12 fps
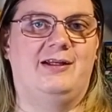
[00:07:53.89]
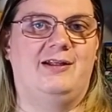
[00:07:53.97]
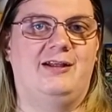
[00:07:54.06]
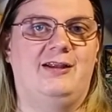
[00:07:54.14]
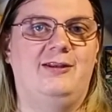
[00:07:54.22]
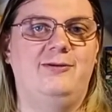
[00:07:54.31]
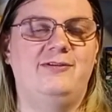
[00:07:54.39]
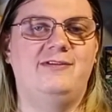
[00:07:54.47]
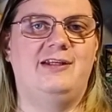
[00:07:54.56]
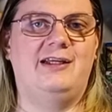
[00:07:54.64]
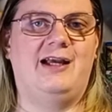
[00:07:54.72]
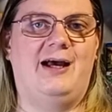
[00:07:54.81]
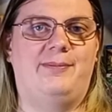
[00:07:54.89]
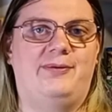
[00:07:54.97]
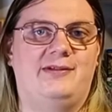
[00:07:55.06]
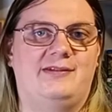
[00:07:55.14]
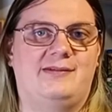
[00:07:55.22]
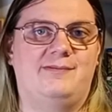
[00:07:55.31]
loosening up
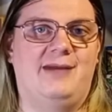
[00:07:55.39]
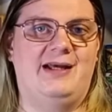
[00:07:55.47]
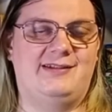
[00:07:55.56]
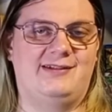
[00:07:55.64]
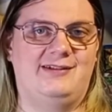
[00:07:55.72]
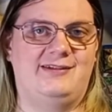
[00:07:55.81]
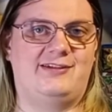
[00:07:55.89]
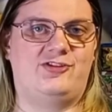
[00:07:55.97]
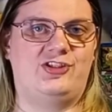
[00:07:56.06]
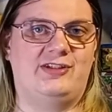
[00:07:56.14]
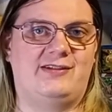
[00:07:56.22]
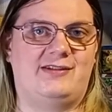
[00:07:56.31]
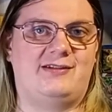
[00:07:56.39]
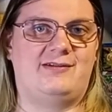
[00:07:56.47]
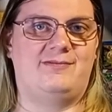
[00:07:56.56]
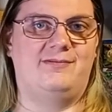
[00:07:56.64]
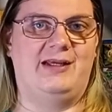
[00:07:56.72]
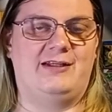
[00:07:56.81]
his muscles just
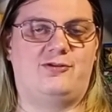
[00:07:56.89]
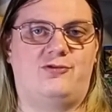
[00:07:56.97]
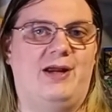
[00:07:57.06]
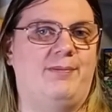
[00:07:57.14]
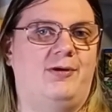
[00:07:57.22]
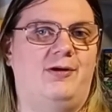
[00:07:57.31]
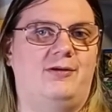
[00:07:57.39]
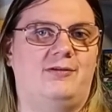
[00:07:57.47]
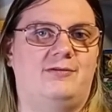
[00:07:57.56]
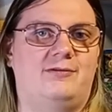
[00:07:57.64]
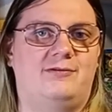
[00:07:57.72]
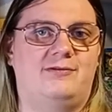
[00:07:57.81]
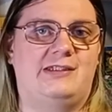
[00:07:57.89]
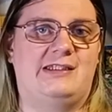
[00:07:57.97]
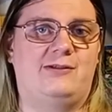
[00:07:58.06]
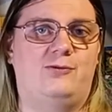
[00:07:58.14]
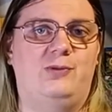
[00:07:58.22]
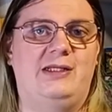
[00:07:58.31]
makes Grapploct
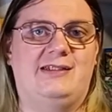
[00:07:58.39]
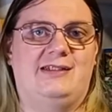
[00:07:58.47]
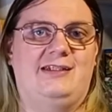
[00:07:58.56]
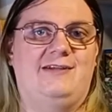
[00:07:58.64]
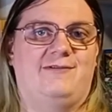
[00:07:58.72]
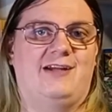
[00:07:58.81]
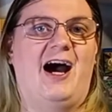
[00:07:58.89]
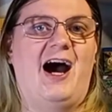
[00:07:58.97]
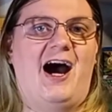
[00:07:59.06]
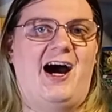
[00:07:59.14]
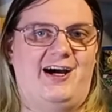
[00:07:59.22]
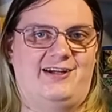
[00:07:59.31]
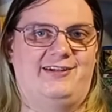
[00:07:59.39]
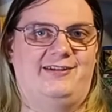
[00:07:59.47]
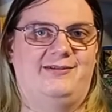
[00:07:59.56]
squeeze it even harder.